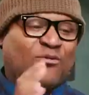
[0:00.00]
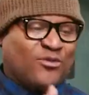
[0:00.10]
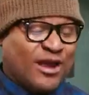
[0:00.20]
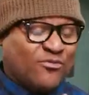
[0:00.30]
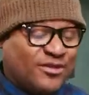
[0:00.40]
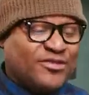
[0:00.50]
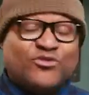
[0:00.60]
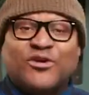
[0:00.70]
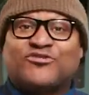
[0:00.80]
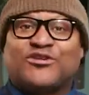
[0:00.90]
when I read
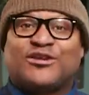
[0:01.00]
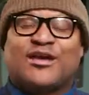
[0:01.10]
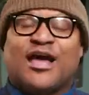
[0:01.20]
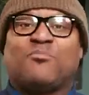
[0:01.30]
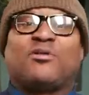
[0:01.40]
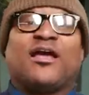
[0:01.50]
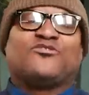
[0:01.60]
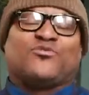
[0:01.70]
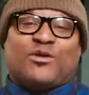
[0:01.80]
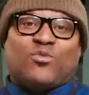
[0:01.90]
this question, I apply it
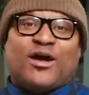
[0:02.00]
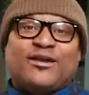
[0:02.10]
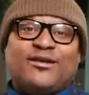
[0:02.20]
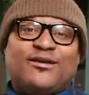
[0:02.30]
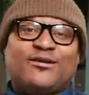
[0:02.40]
to red wine.